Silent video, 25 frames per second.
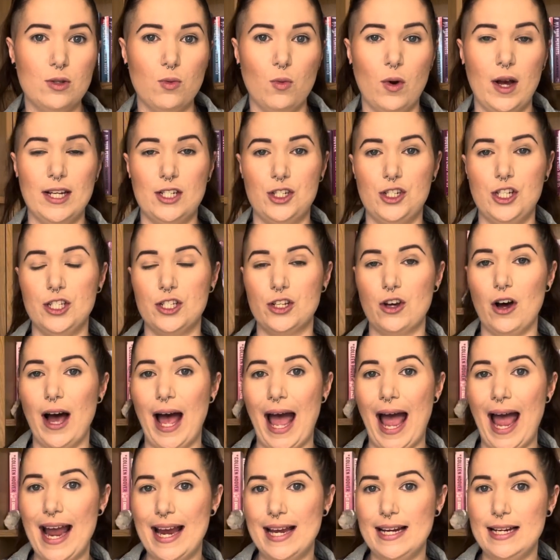where she's got
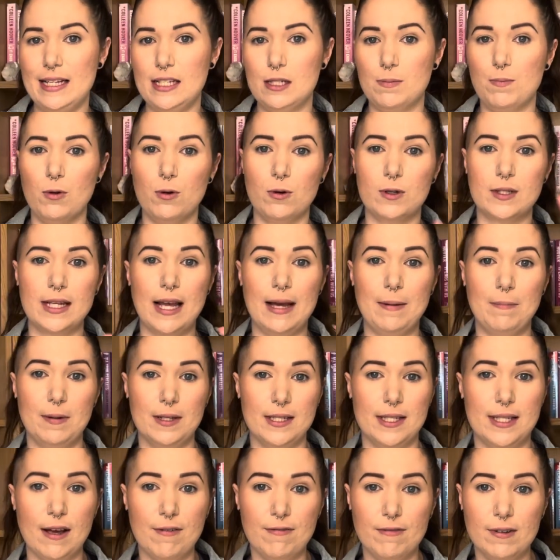Hades books and
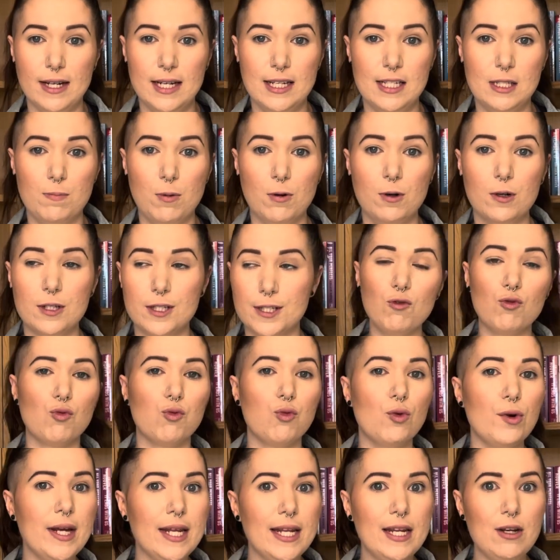Persephone's books.
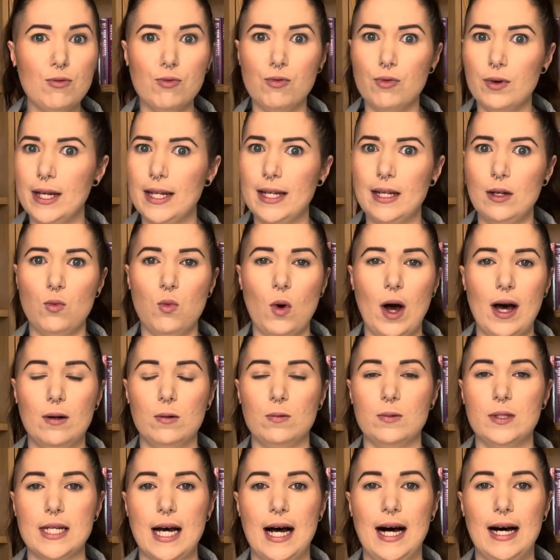Really
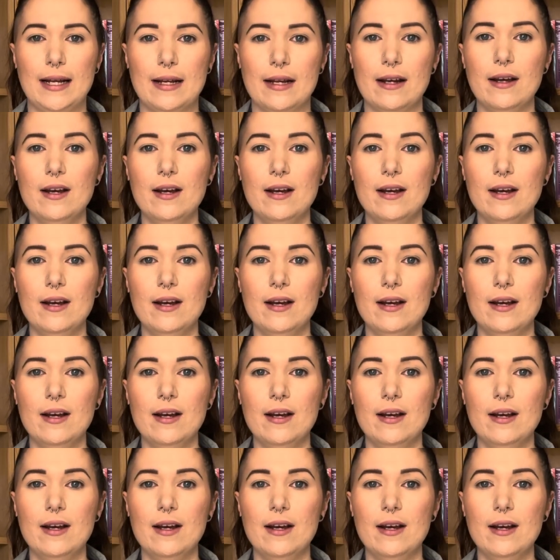well done.